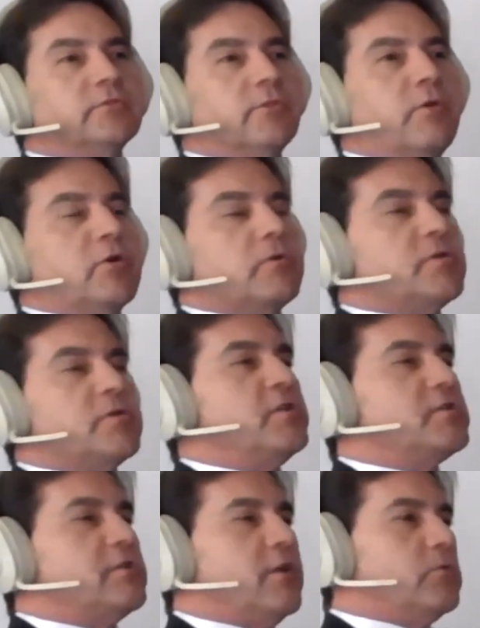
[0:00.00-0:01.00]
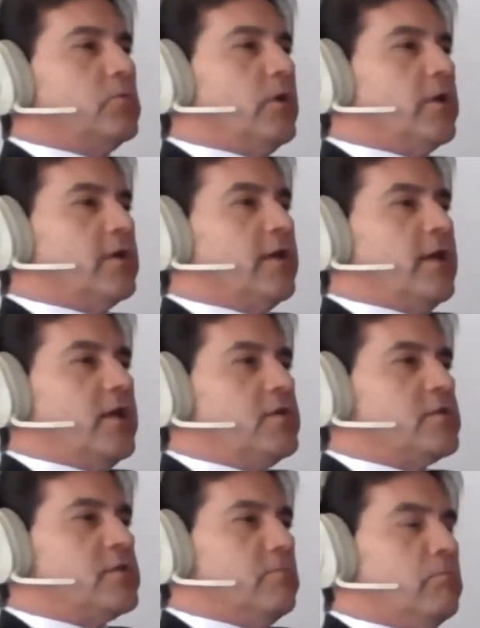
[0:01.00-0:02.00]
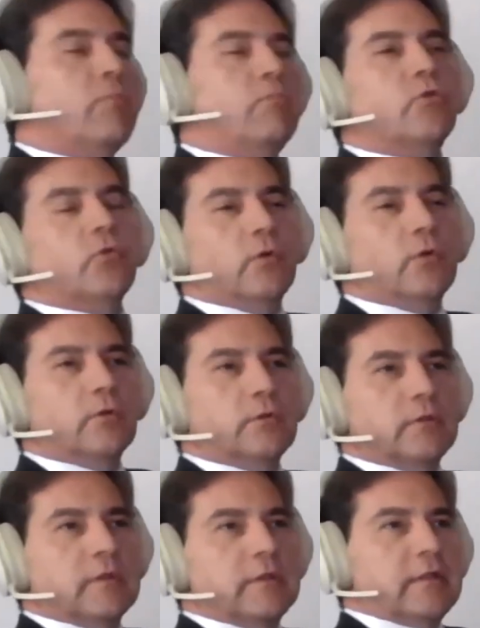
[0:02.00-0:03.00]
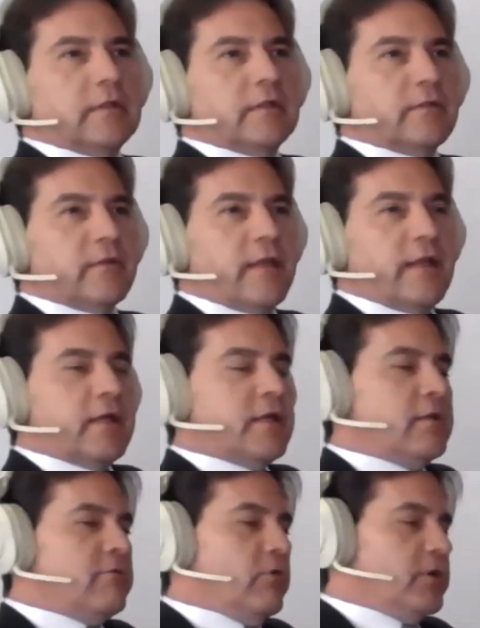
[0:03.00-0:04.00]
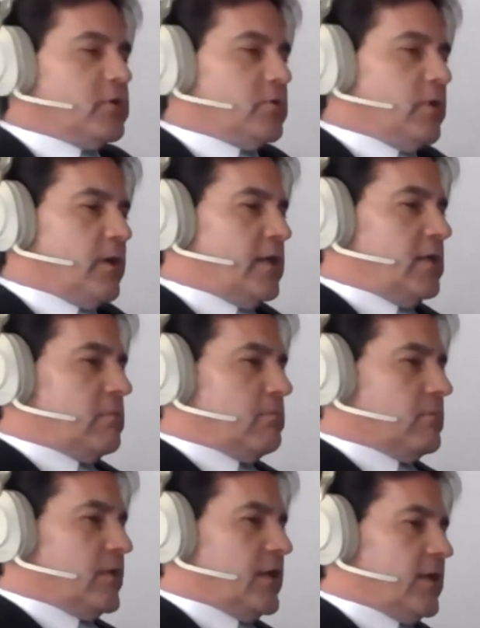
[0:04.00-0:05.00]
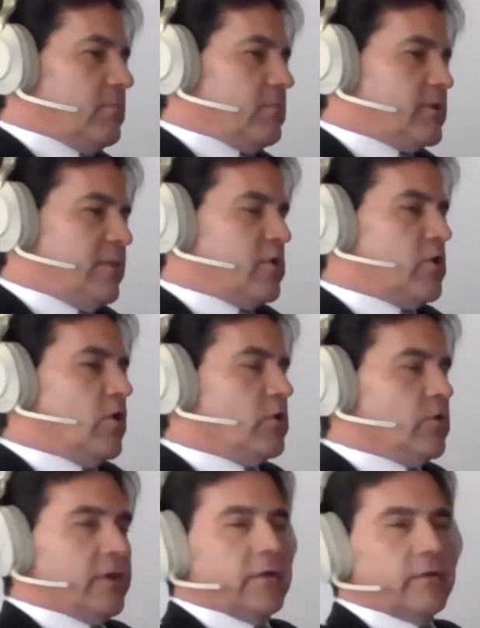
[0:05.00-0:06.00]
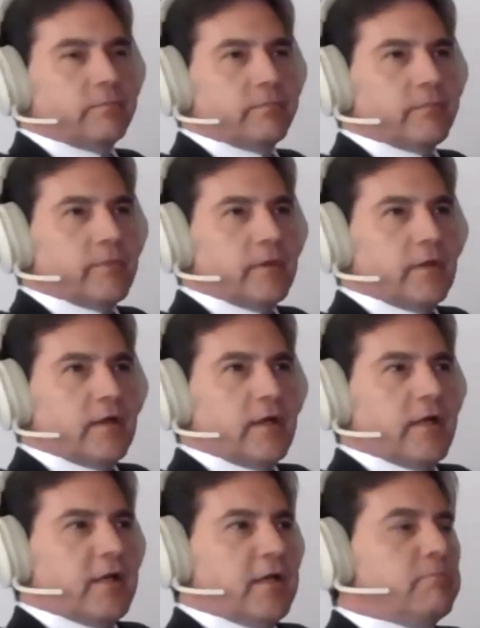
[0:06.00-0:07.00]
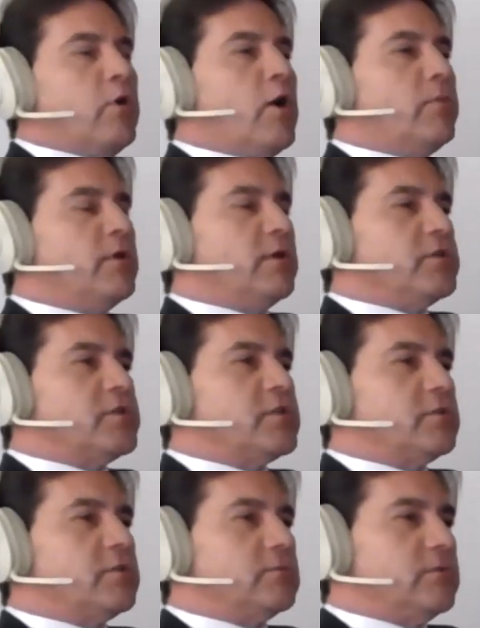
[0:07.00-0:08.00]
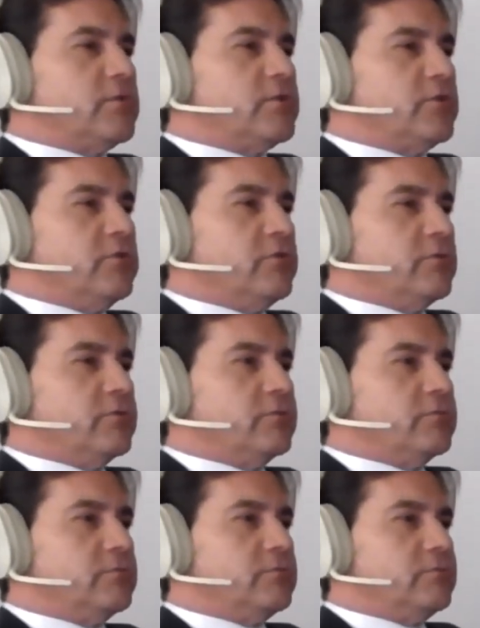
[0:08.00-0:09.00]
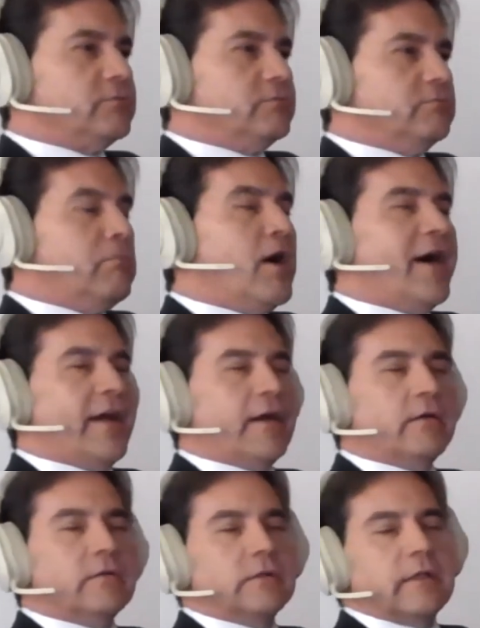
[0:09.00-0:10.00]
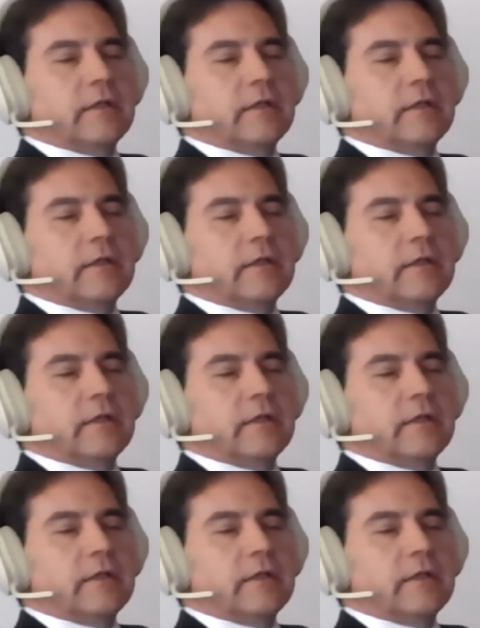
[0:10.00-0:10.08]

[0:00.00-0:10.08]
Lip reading: Democracies don't work as mob rule. They fall into a demagoguery, a populist sort of mire.